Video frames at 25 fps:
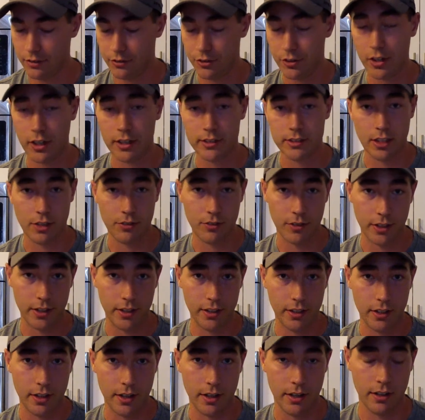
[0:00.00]
If you guys have
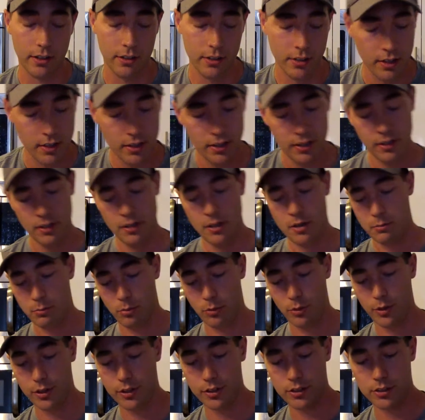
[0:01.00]
any
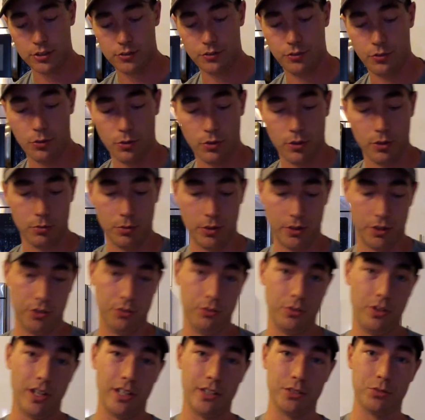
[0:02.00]
pointers for what
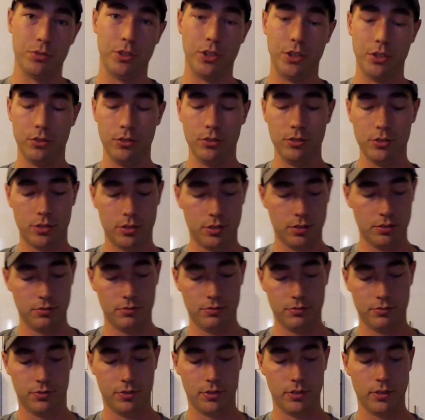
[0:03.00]
you guys would use
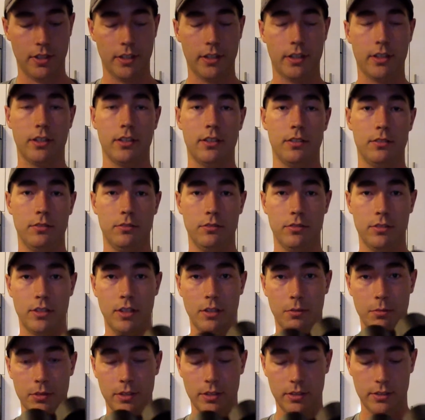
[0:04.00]
for like a
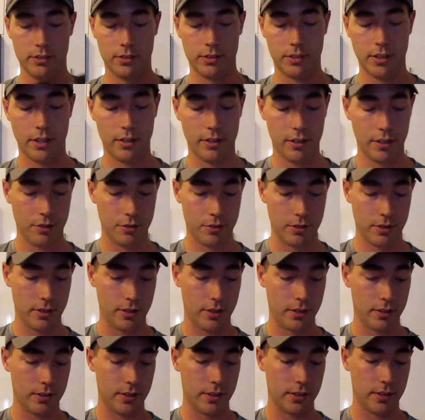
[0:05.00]
double din stereo or
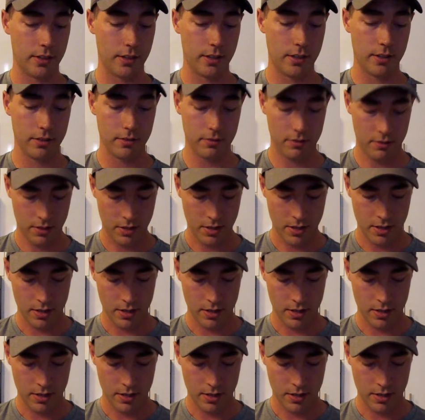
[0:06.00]
anything like that,